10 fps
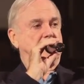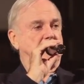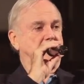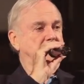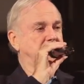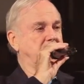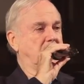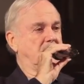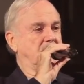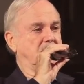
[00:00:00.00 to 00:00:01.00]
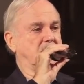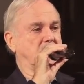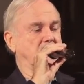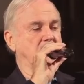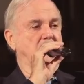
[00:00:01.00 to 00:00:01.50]

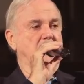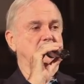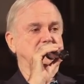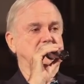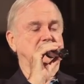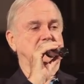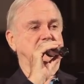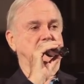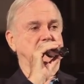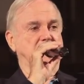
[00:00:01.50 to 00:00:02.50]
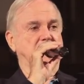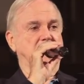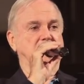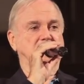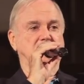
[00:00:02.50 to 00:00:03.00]
record an episode of Fawlty
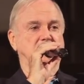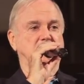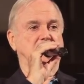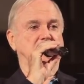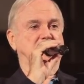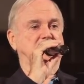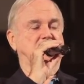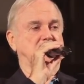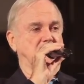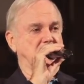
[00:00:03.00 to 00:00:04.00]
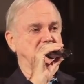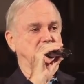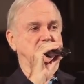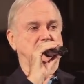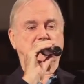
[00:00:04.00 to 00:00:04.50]
Towers, and to my
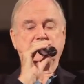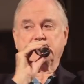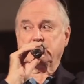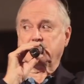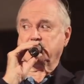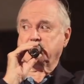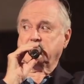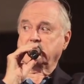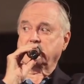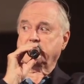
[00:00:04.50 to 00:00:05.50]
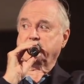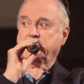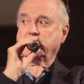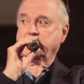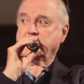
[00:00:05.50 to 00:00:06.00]
astonishment, I saw sitting in the
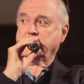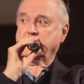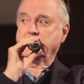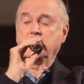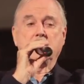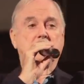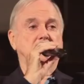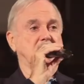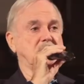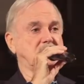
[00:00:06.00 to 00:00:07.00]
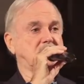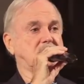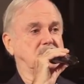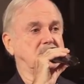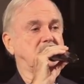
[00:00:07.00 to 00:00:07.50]
front row these
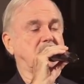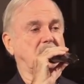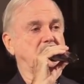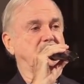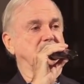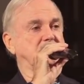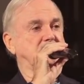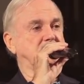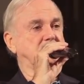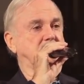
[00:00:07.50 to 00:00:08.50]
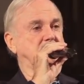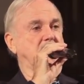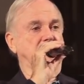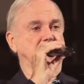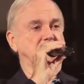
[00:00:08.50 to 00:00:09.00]
two therapists who
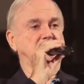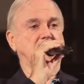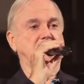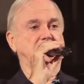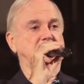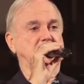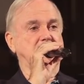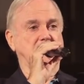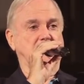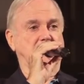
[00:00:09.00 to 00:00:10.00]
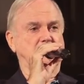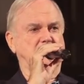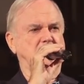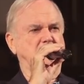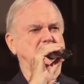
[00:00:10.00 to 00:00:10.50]
I'd not seen for a year,
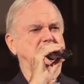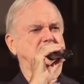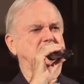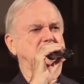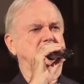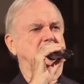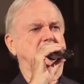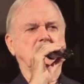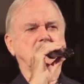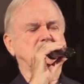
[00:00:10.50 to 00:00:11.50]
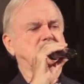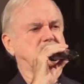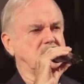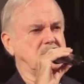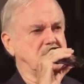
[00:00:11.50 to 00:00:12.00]
but had been such an
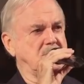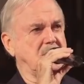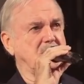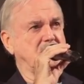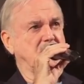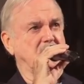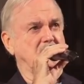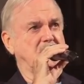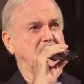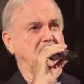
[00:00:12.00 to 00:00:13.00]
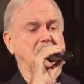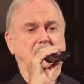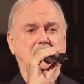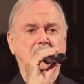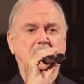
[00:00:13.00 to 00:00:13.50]
extraordinarily important
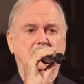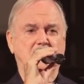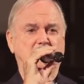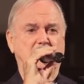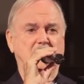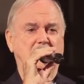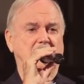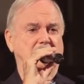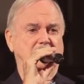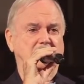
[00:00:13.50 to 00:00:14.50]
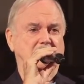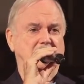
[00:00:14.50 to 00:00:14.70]
part of my life.